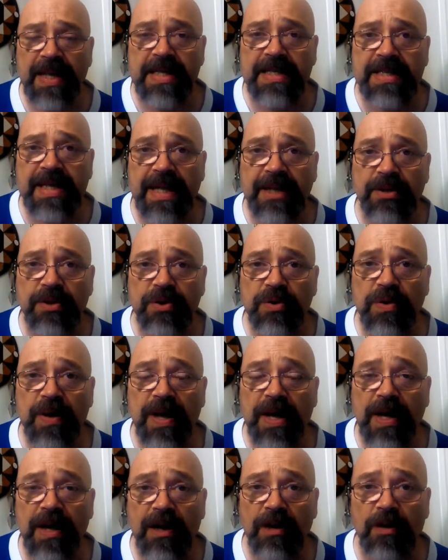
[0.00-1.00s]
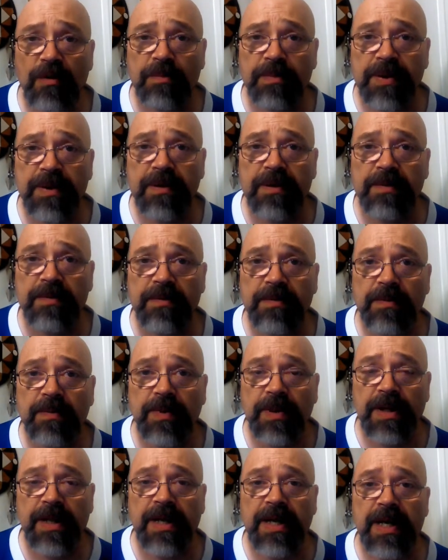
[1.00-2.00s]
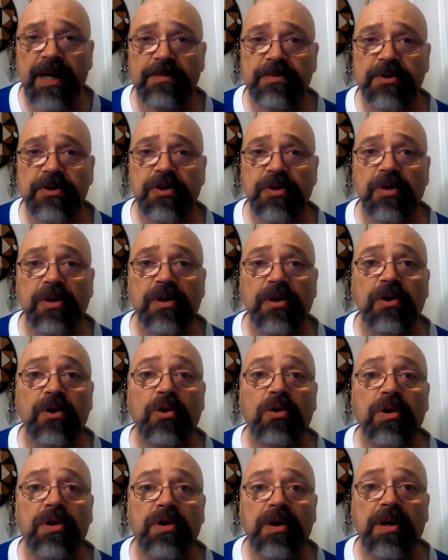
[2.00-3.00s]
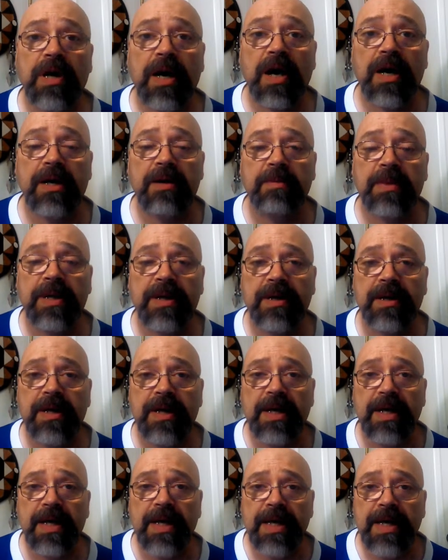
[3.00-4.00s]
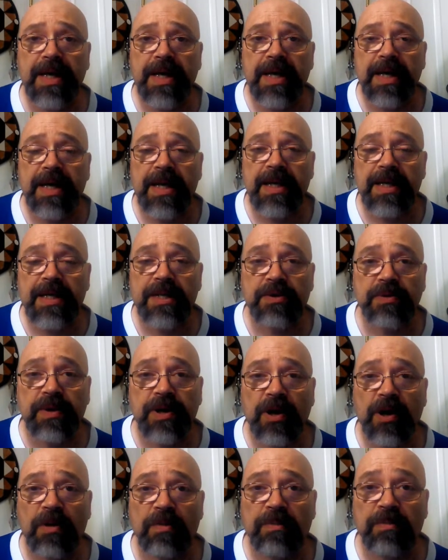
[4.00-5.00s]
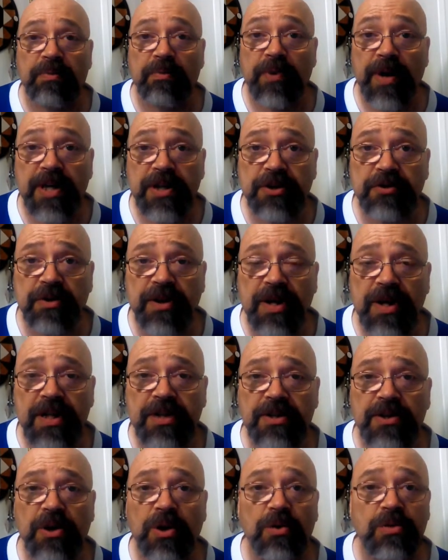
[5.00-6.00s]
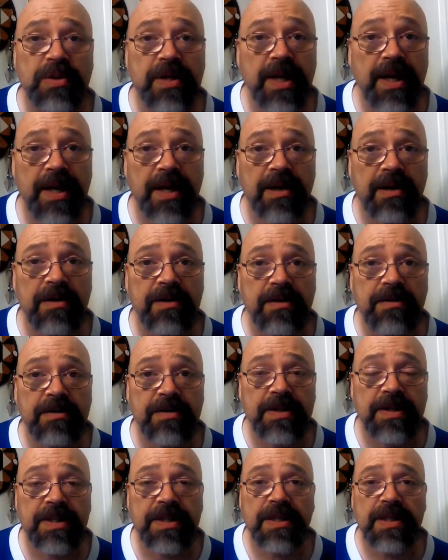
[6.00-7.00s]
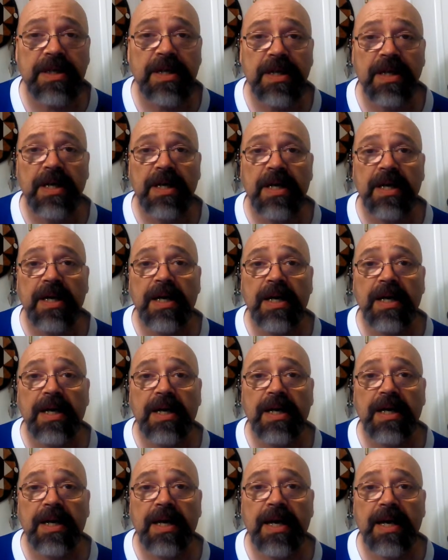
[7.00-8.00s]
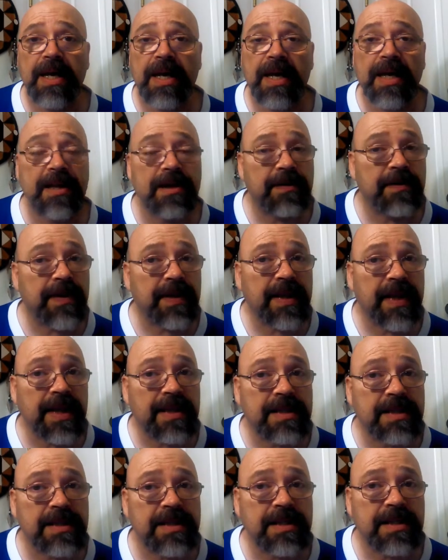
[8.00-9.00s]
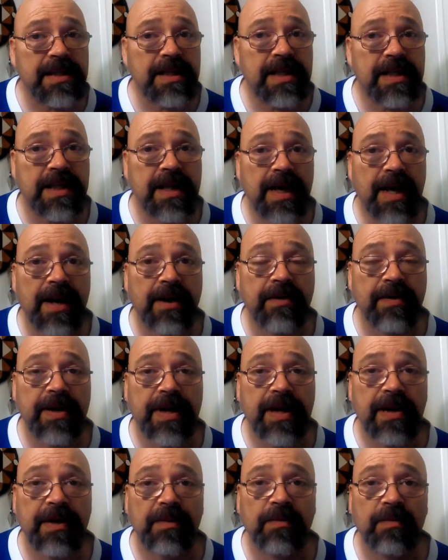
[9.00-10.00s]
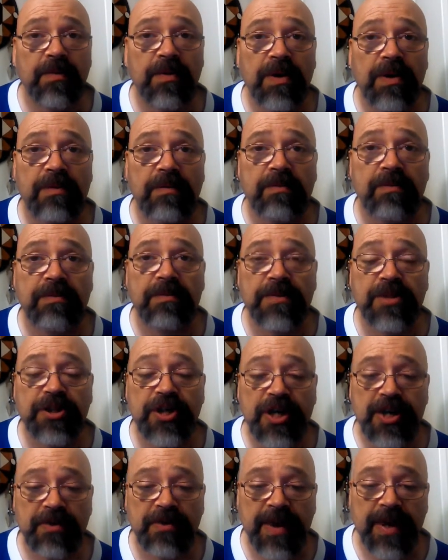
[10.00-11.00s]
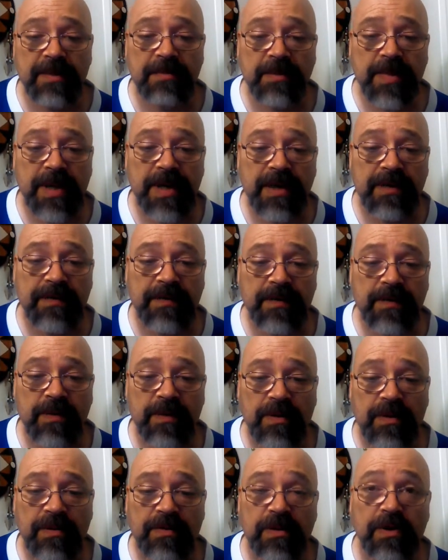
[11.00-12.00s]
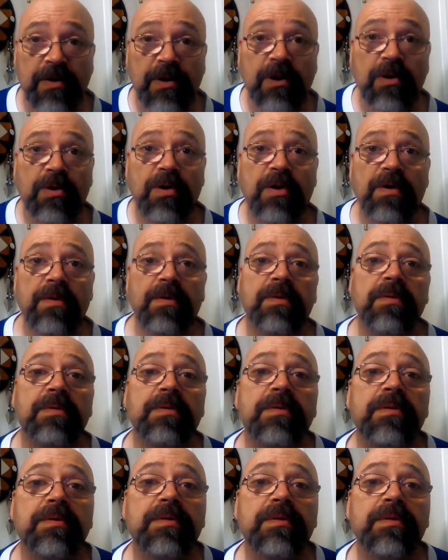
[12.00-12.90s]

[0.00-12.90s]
is they do help when it comes to the local economy. And this will help restaurants, hotels, anything that's in the area will generate money for the local